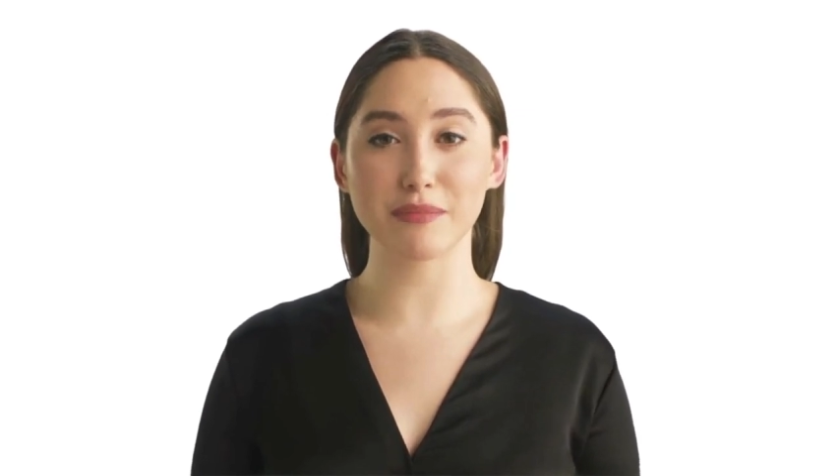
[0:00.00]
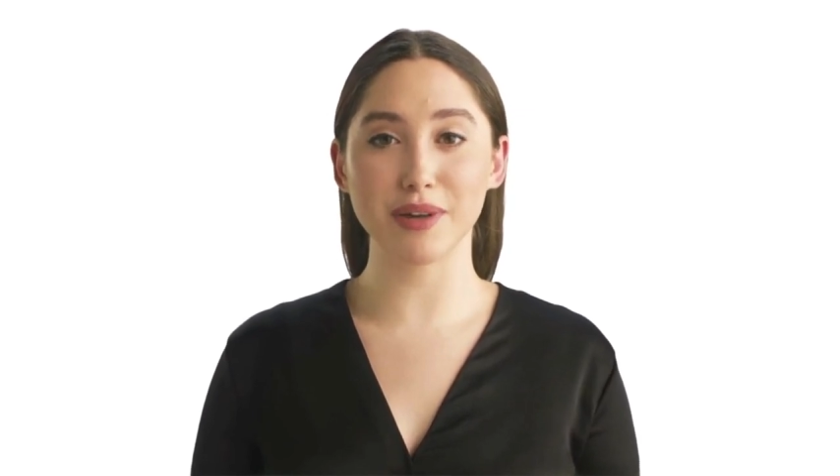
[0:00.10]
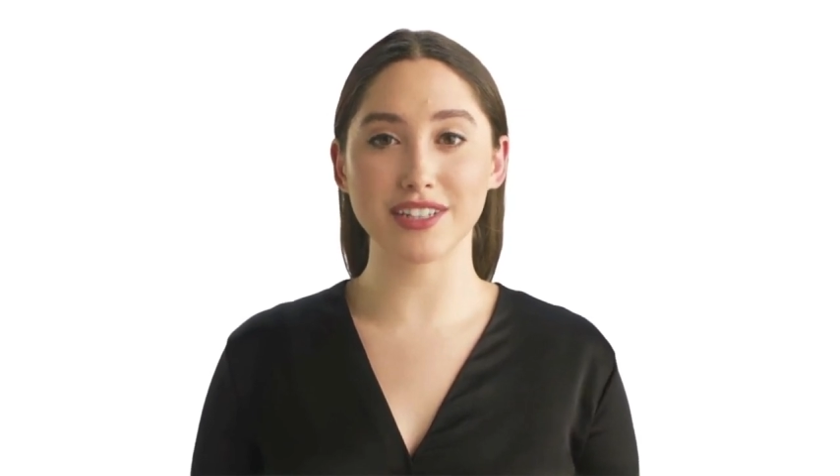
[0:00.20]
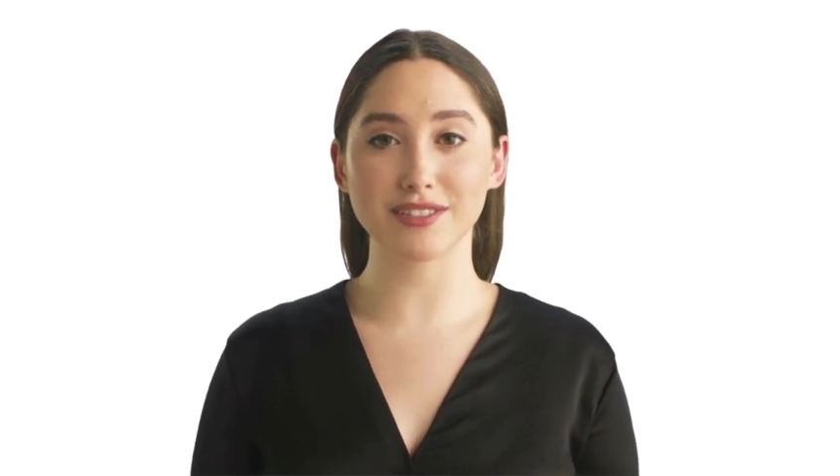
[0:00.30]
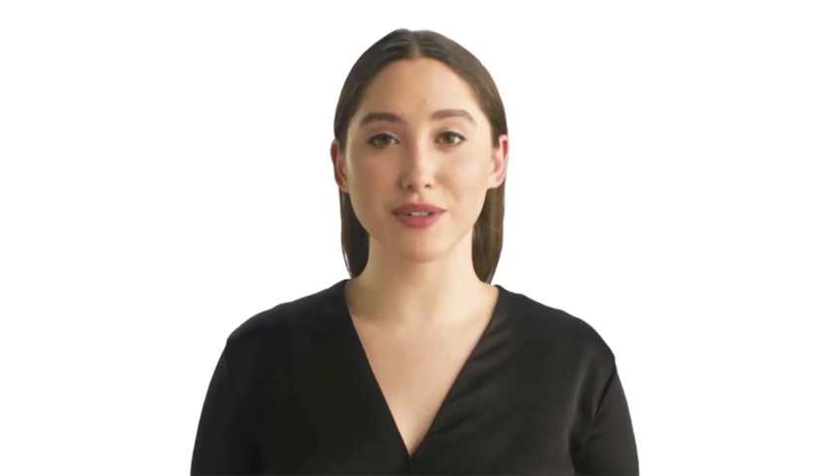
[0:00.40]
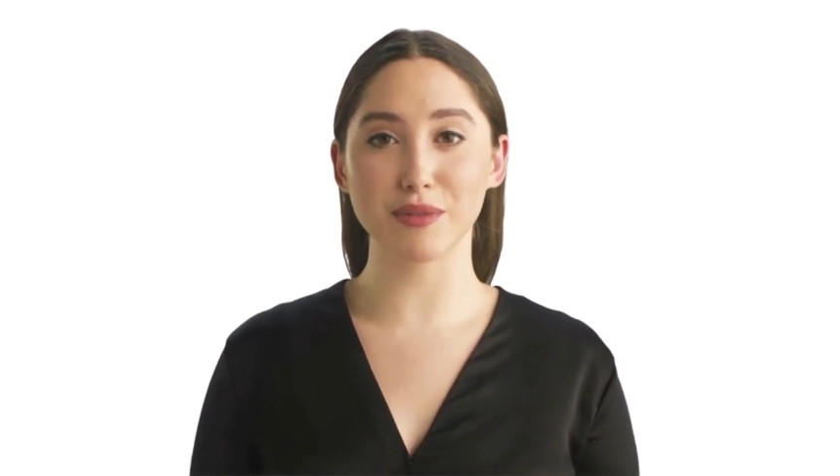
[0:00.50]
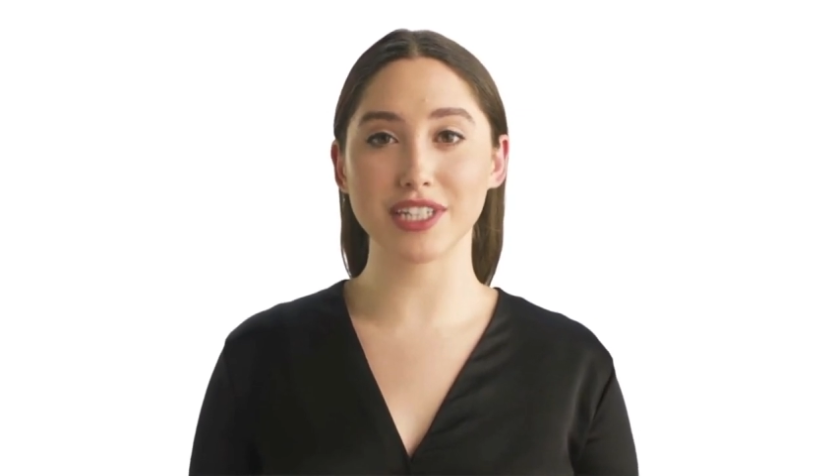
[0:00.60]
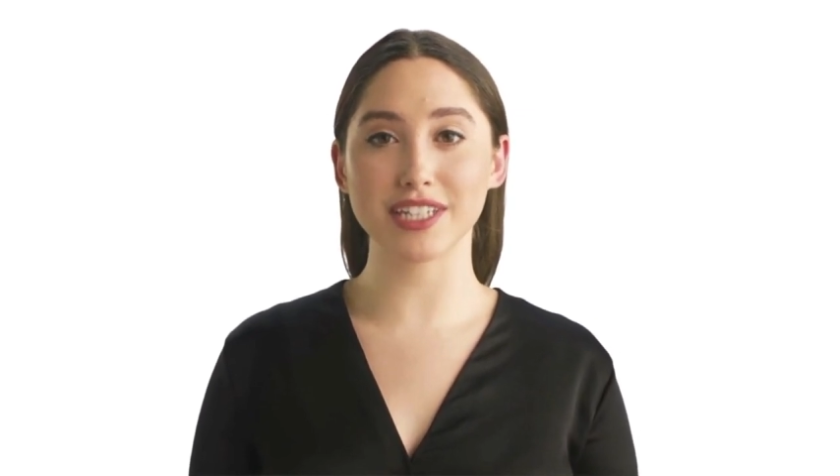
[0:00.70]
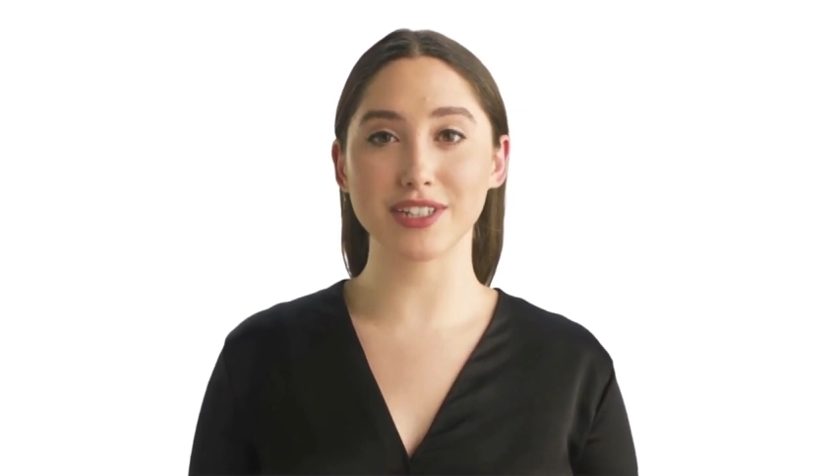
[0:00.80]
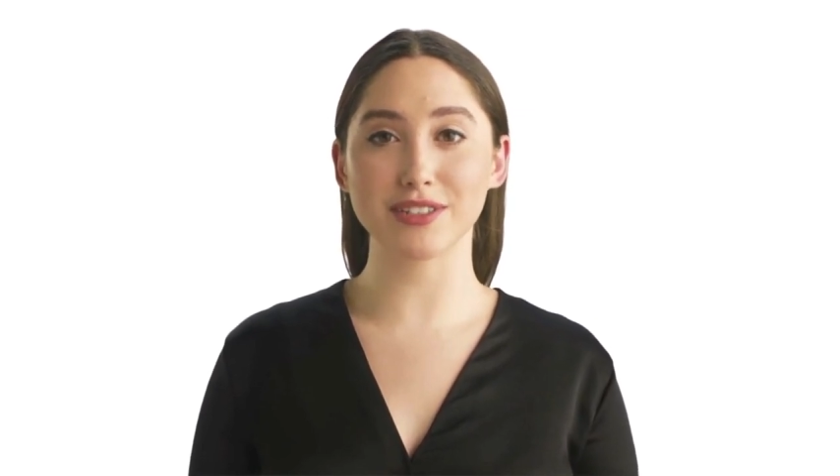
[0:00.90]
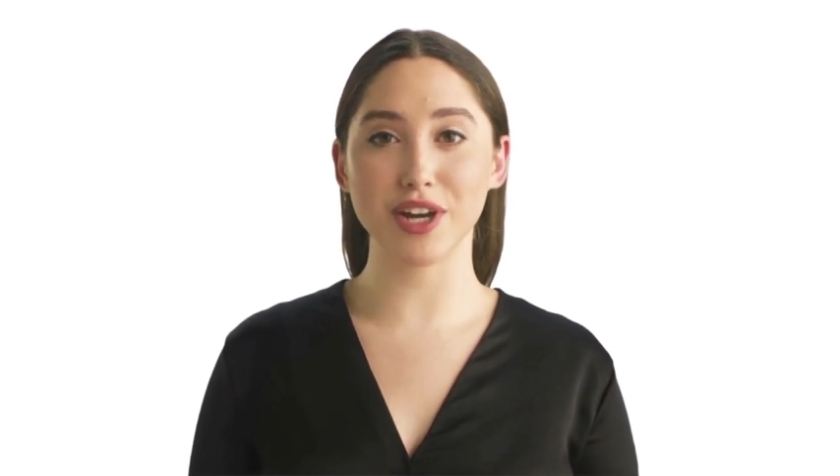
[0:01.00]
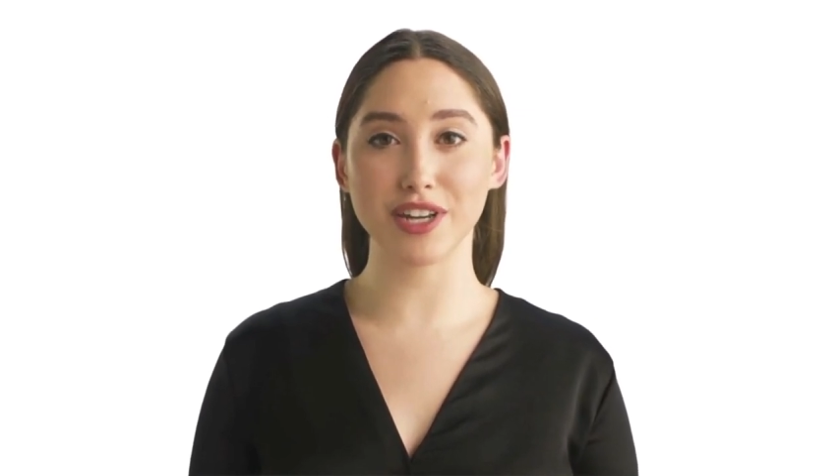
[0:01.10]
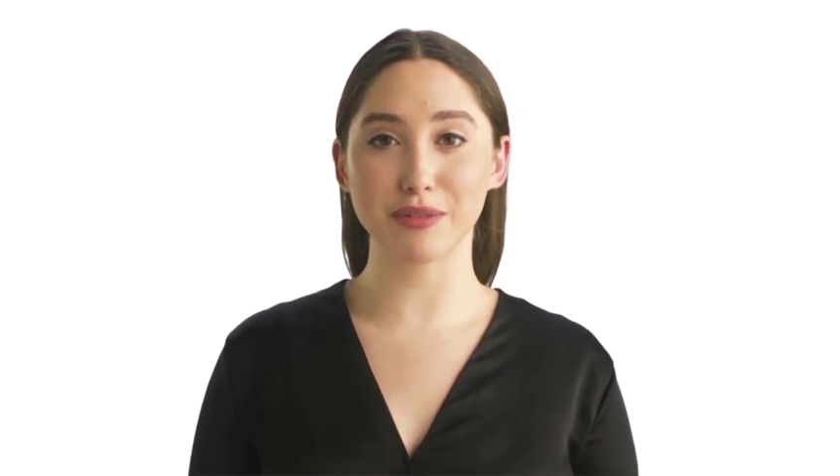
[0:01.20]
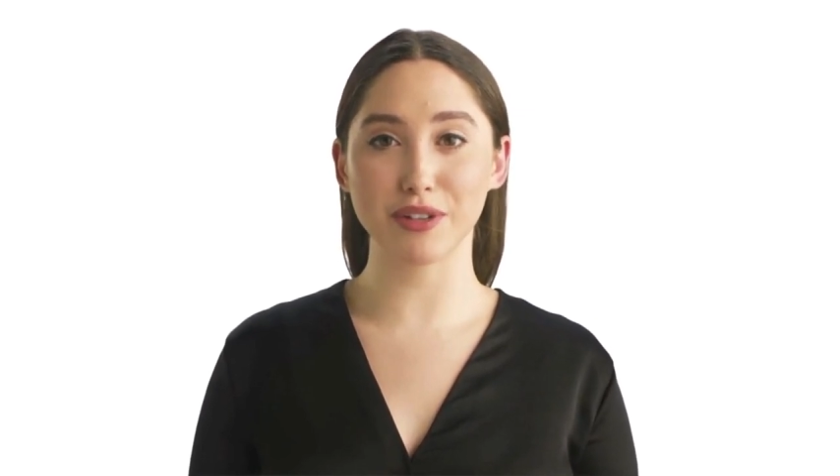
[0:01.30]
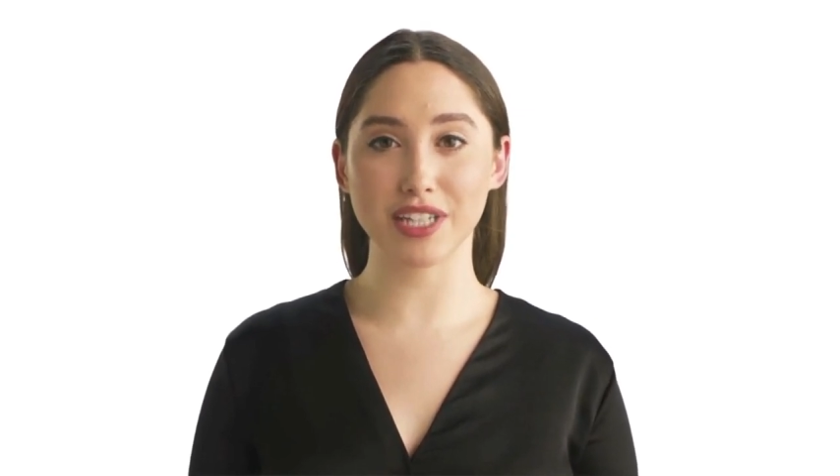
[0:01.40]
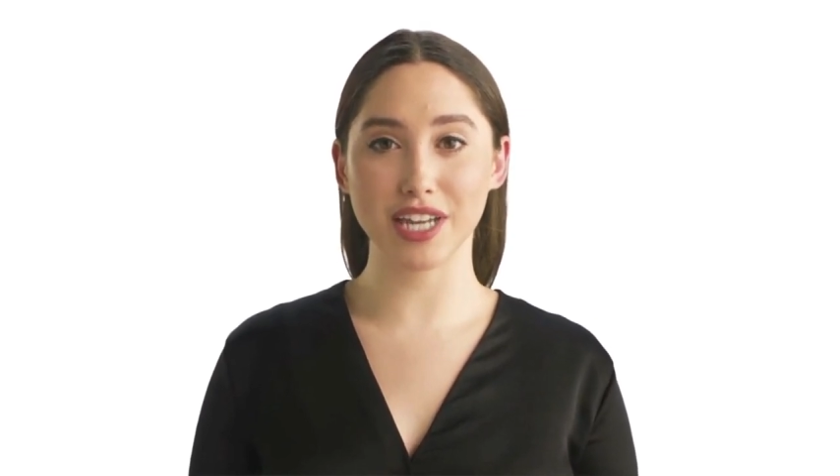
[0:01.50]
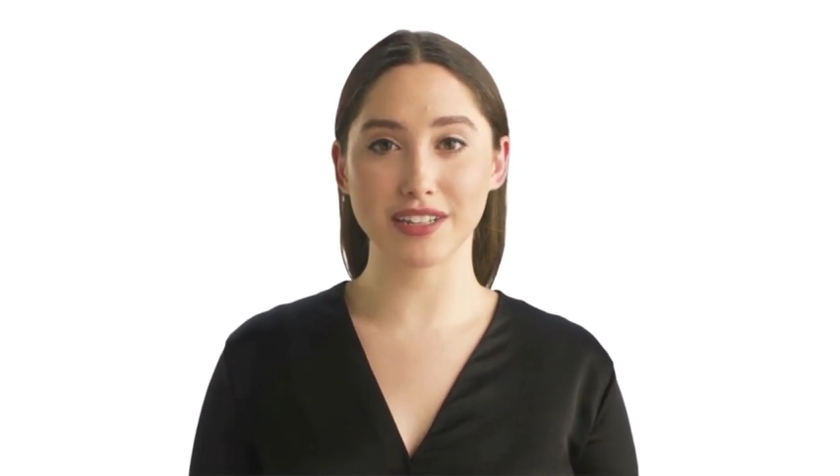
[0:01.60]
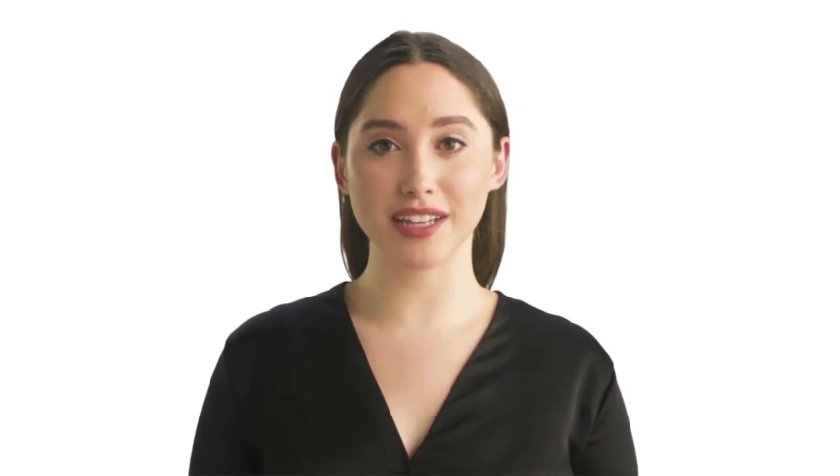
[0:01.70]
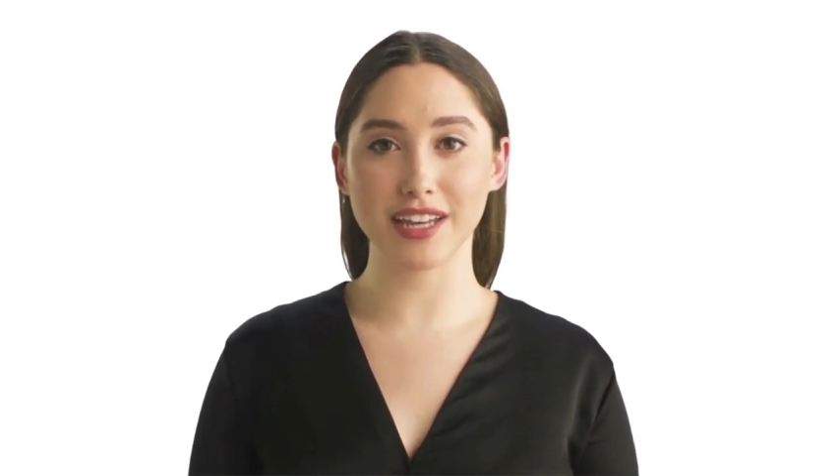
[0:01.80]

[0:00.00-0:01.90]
best for reaching your target market,